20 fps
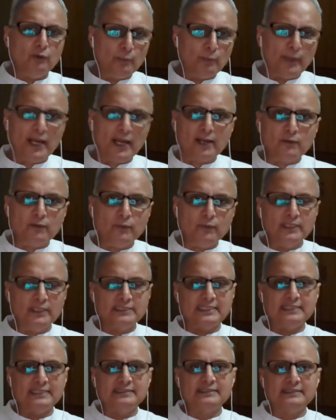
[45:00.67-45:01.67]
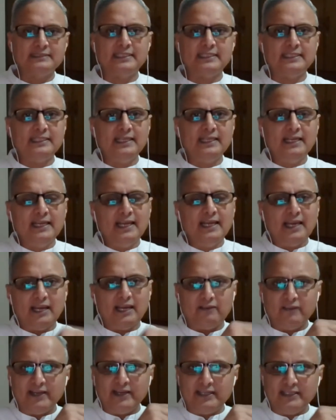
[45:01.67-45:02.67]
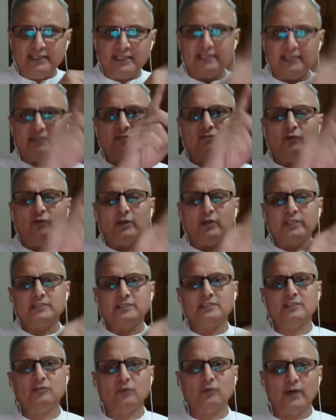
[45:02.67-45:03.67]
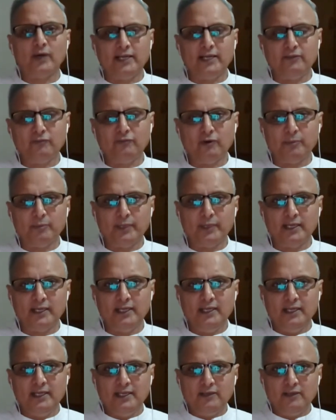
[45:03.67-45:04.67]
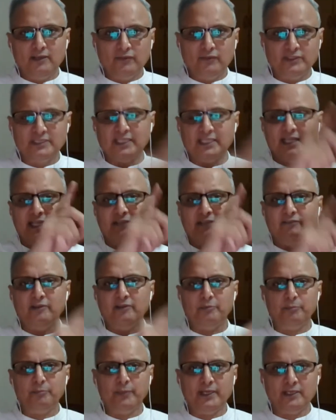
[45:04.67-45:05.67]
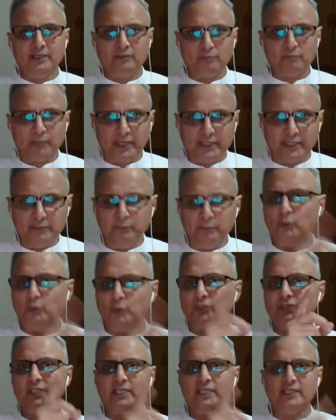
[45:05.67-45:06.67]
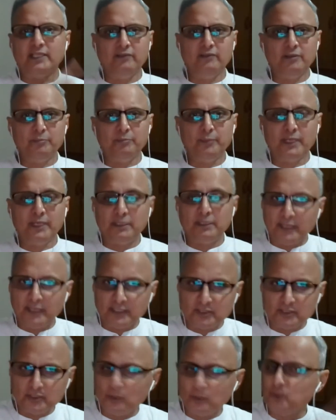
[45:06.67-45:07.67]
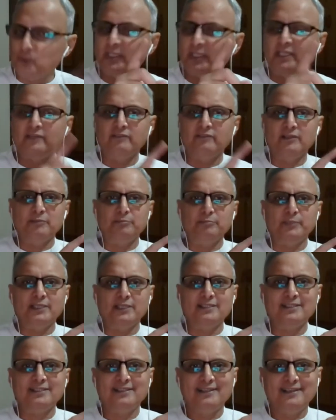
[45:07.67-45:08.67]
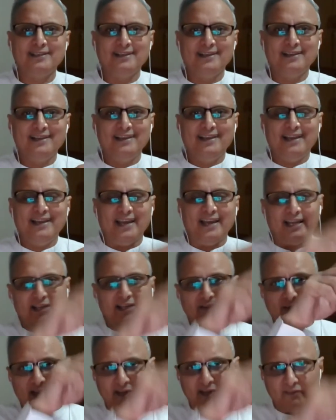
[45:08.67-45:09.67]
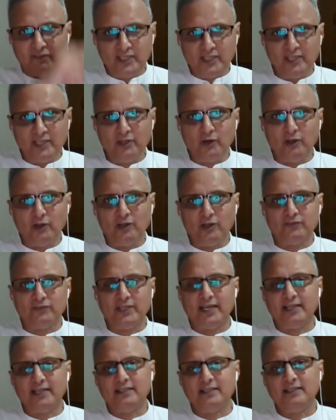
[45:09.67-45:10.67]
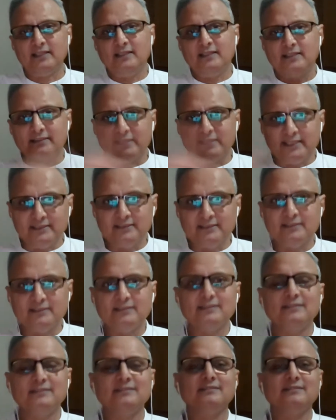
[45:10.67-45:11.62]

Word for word: go backwards and see have I done what is required for my physical development, my emotional development, my social development. And if I have done all of that, then